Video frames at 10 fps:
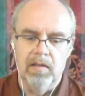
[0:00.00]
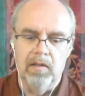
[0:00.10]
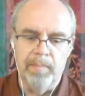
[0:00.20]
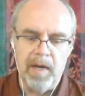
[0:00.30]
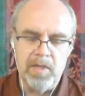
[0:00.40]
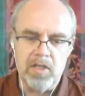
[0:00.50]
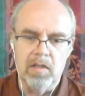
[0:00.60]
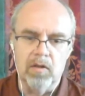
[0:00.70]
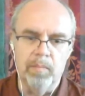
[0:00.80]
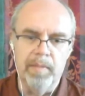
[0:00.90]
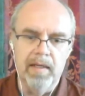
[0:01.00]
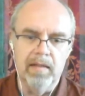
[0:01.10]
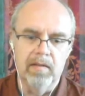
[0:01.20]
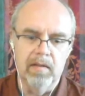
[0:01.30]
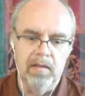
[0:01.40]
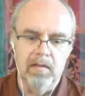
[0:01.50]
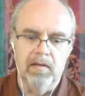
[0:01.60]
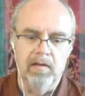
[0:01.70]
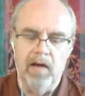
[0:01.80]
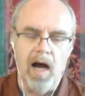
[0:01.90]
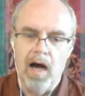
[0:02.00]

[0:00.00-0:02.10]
the permission to build uh,